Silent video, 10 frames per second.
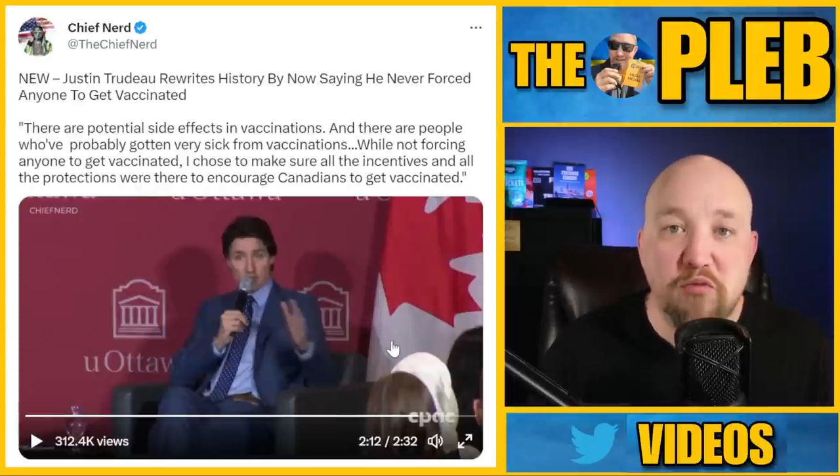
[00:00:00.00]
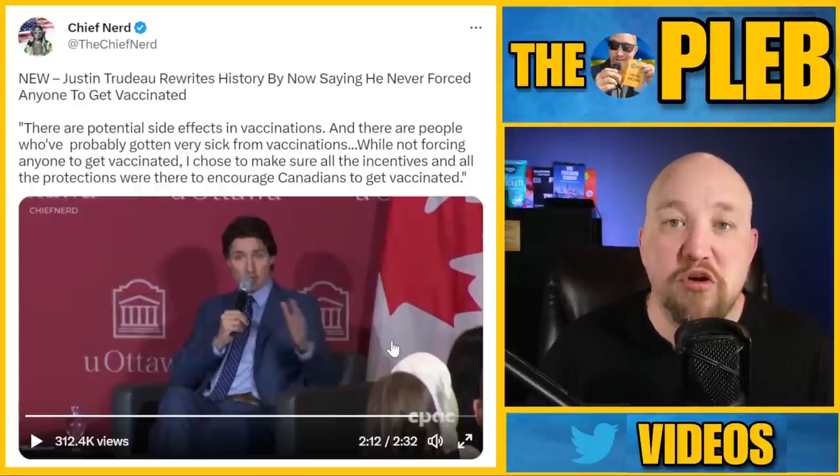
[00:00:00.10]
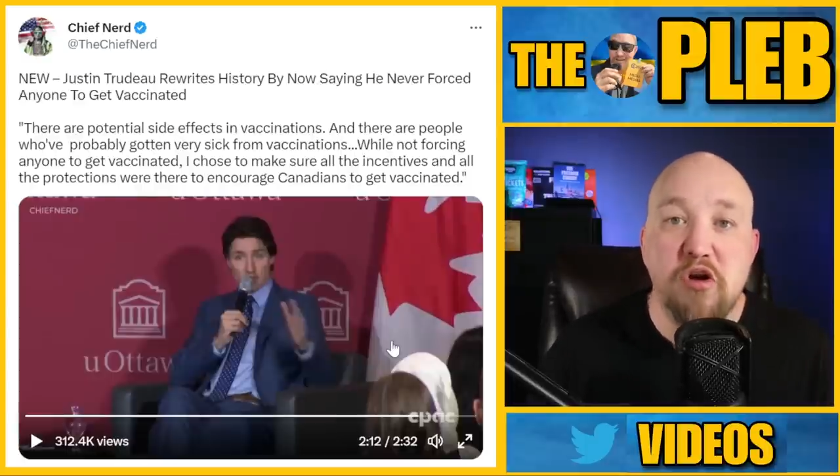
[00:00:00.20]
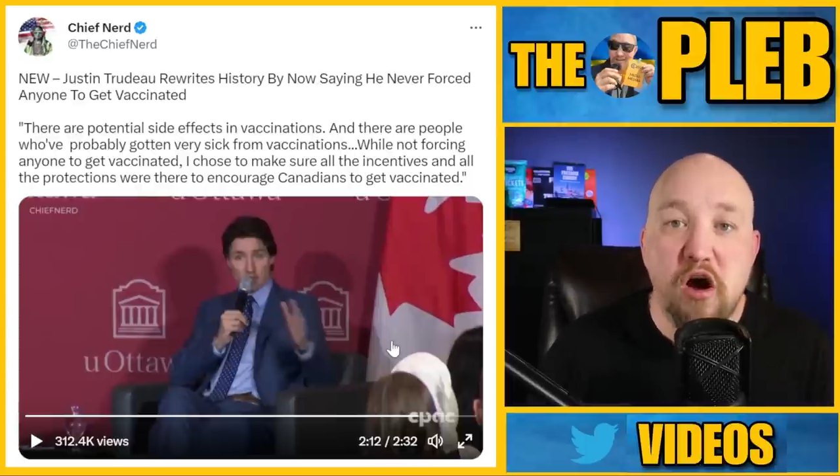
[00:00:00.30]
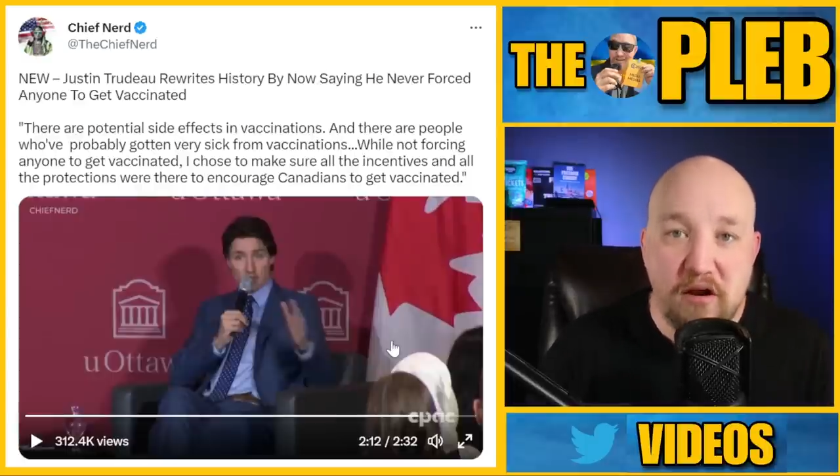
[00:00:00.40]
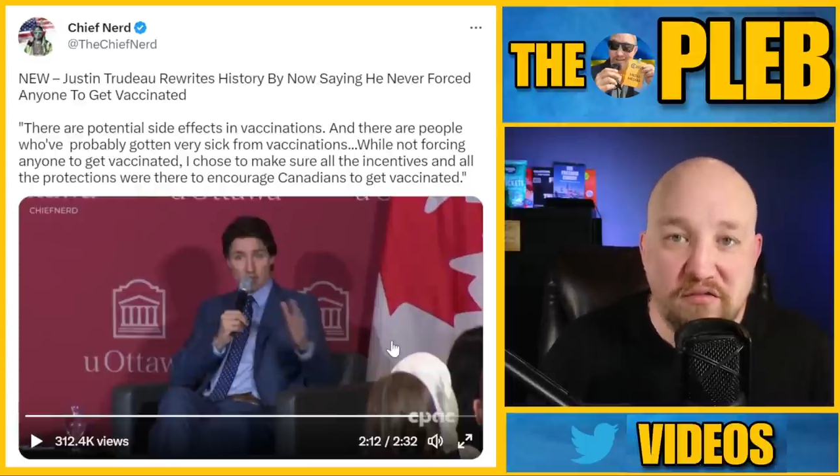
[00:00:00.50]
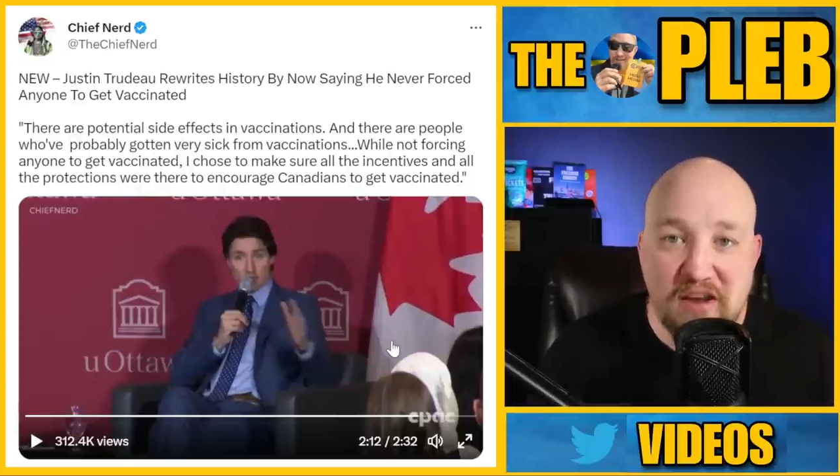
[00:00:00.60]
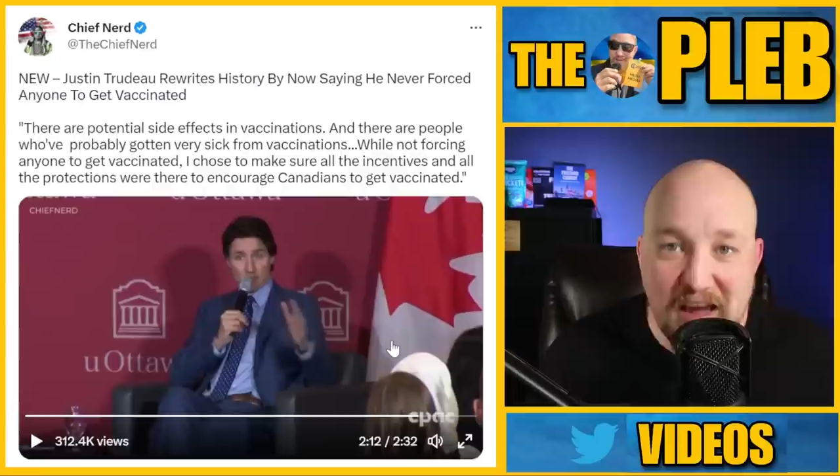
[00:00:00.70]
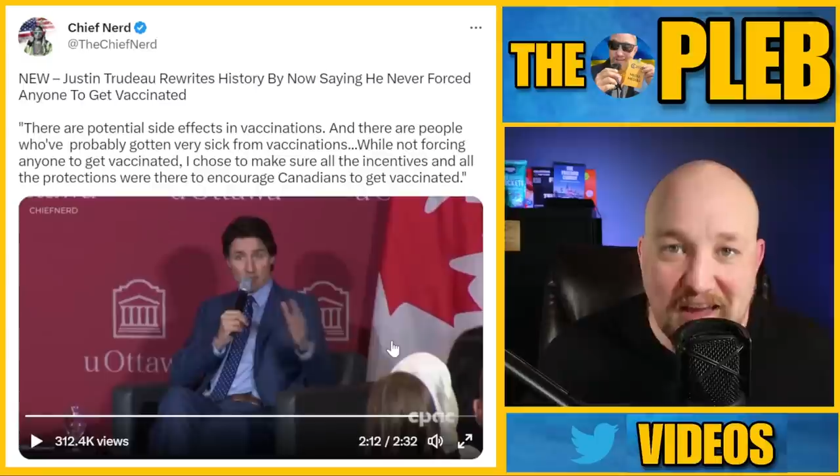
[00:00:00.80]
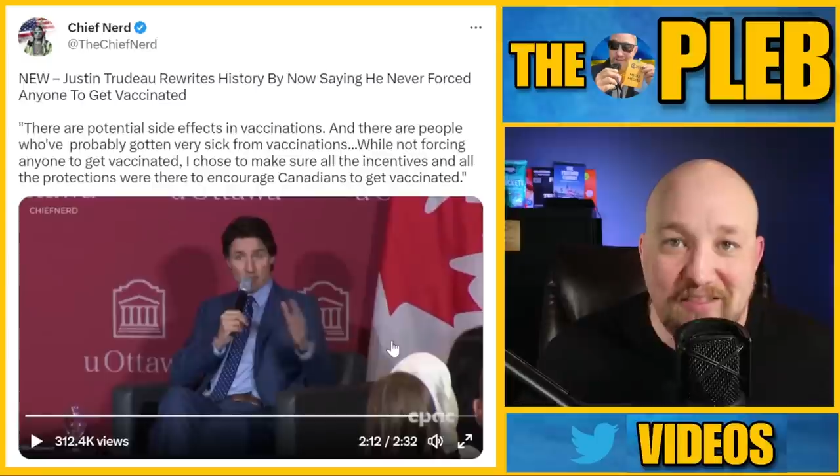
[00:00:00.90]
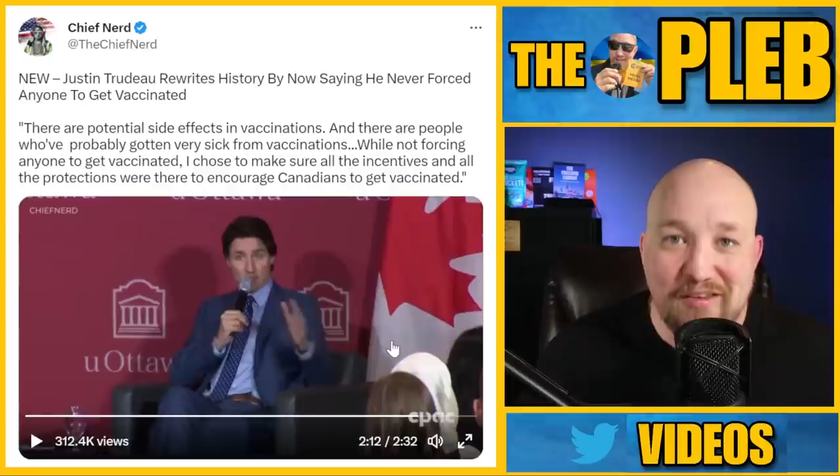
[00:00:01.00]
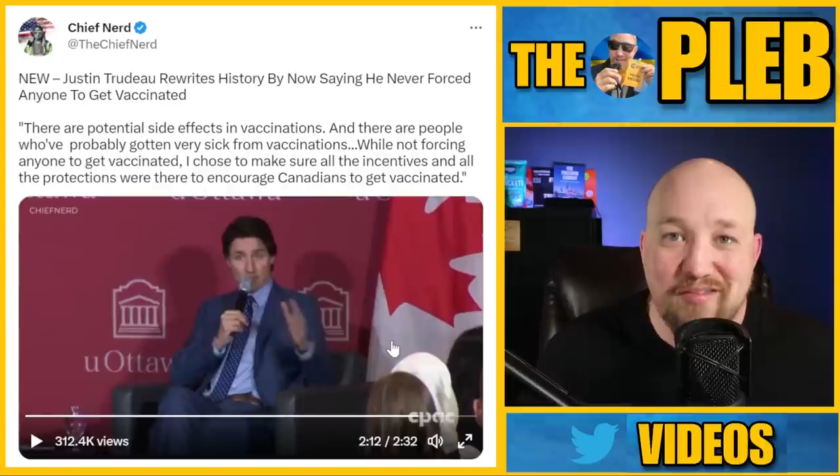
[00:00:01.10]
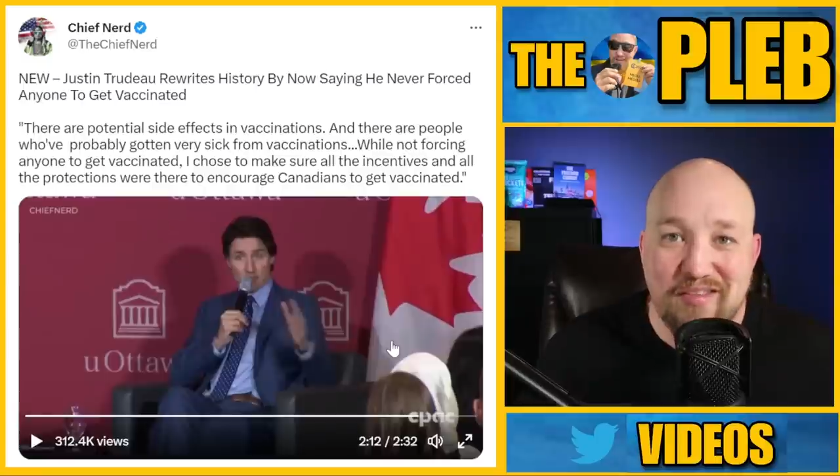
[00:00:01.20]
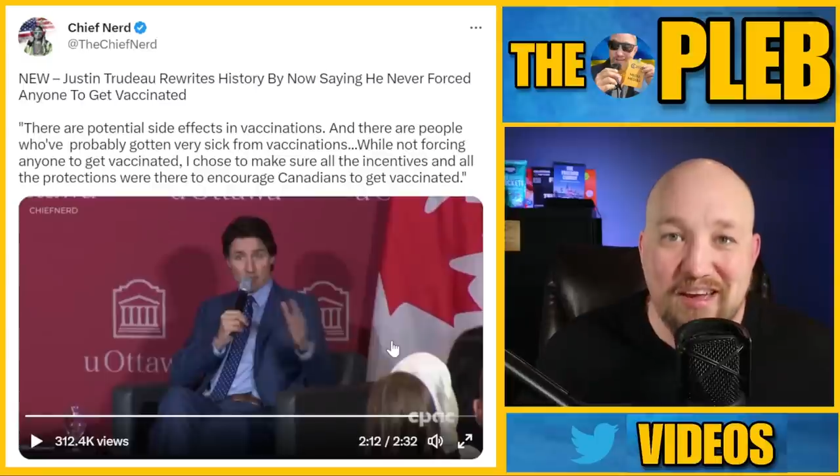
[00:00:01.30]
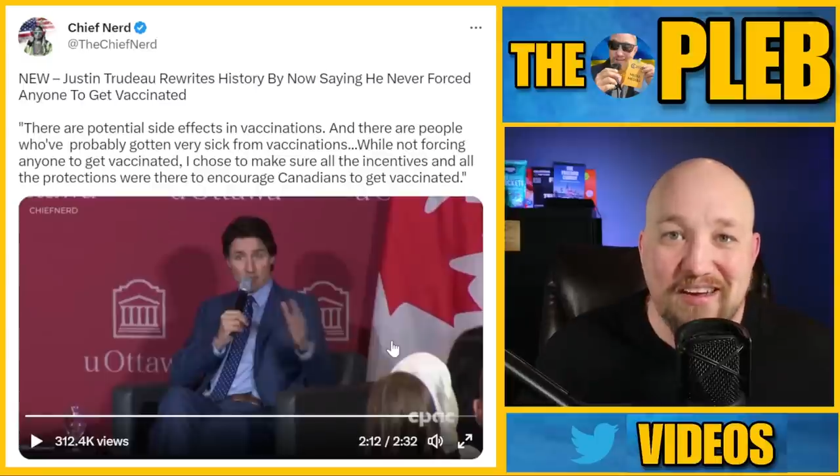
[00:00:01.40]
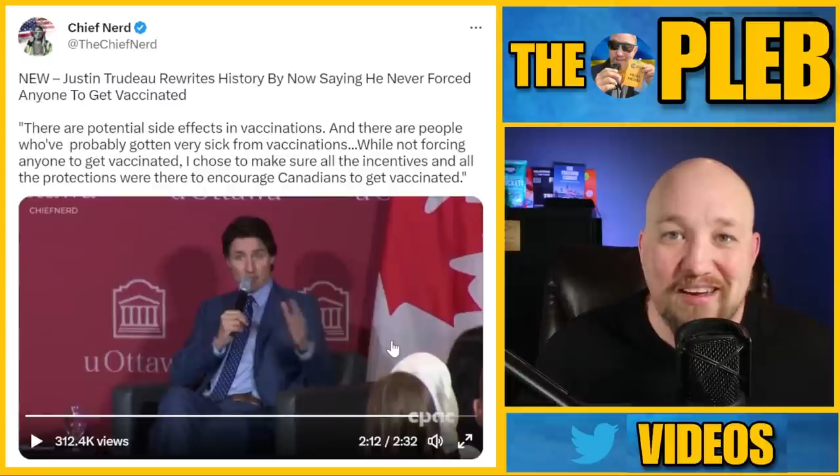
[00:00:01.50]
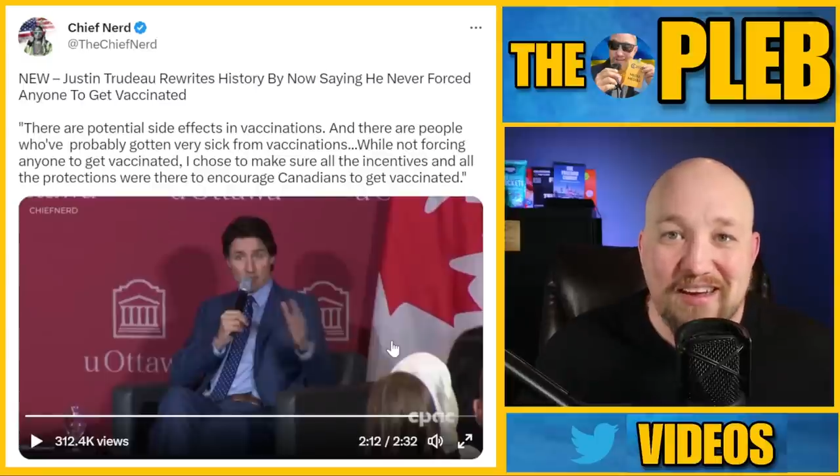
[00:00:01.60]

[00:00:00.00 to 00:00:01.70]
not have taken this thing